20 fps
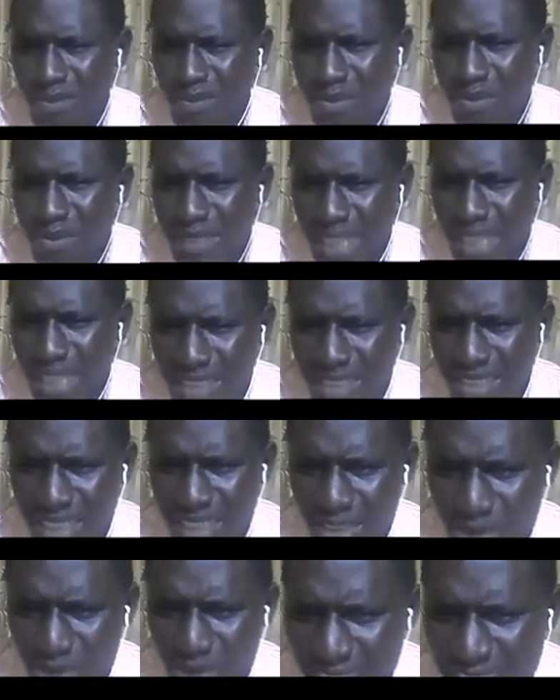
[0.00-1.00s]
And
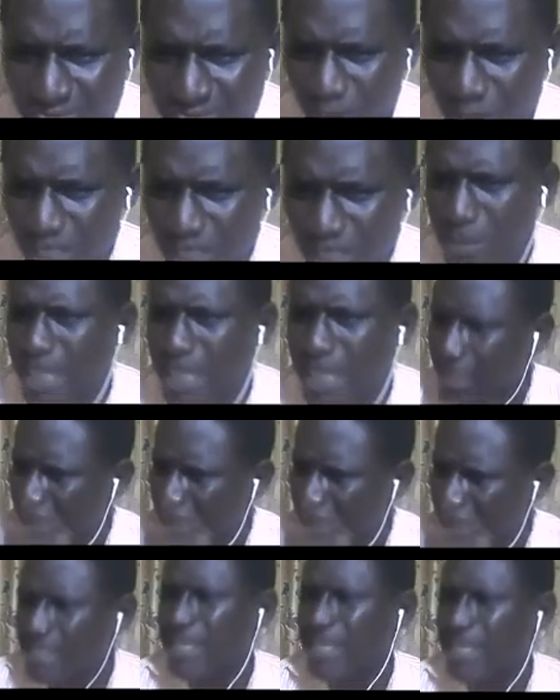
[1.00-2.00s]
Society for the Blind, that's
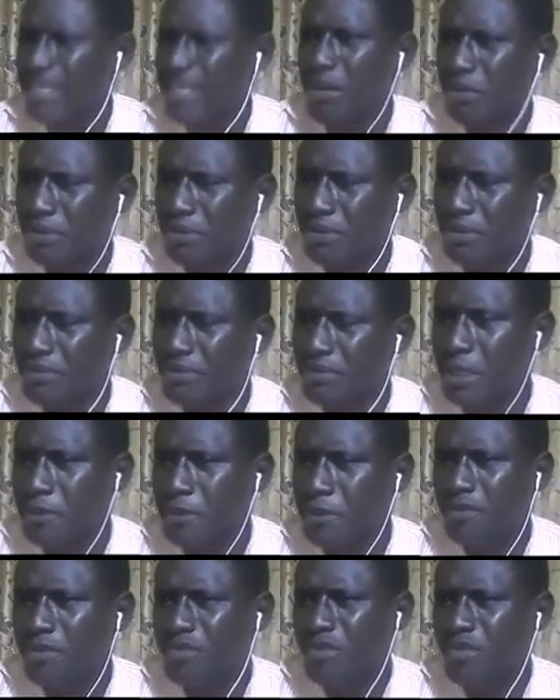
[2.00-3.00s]
allowable.
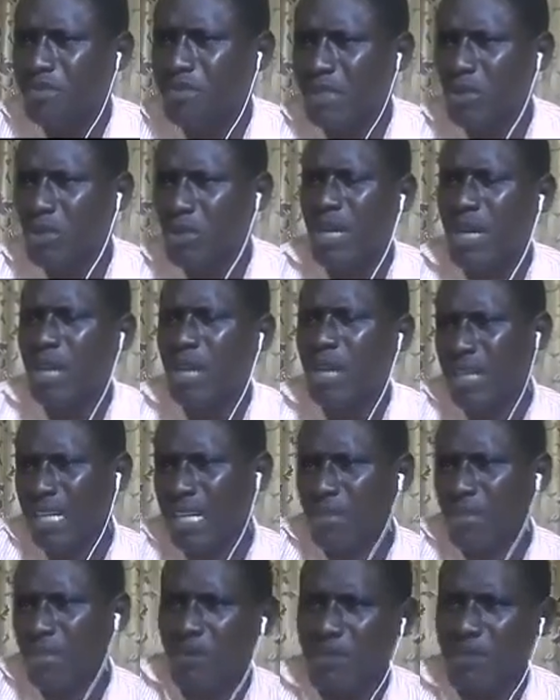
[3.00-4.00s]
If you go and look at the
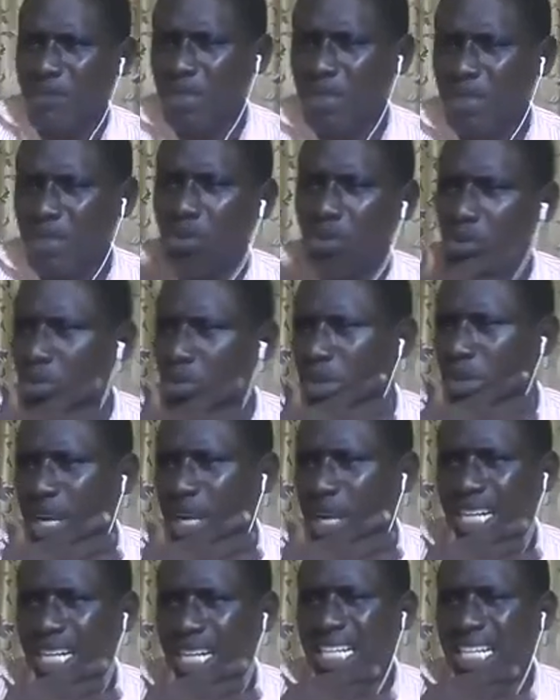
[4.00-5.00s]
fifth schedule,
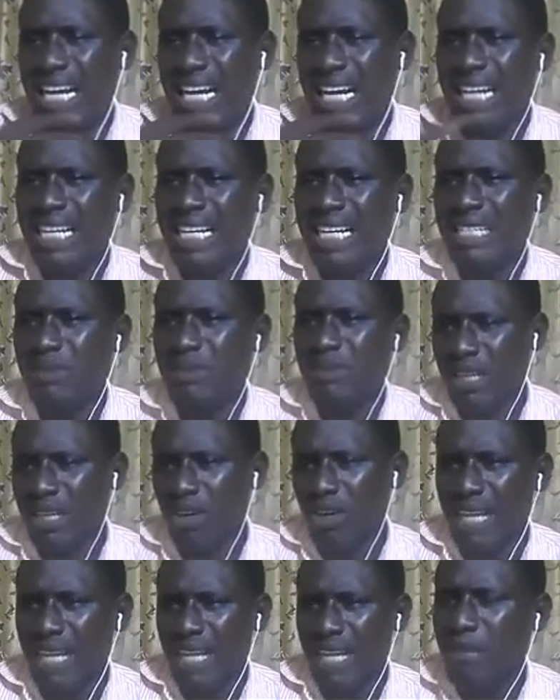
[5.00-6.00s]
I guess of
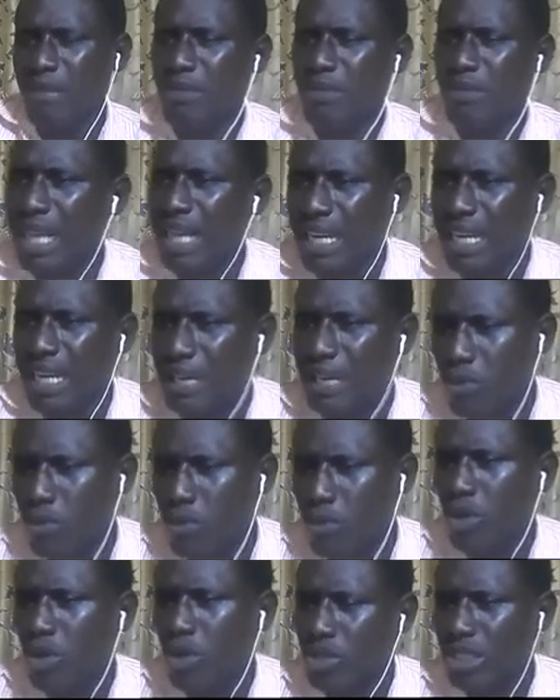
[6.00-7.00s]
the
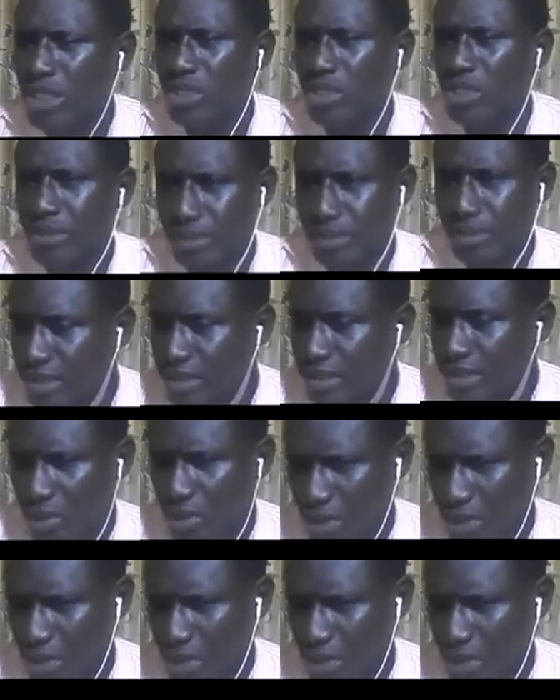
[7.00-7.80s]
allowable donations, you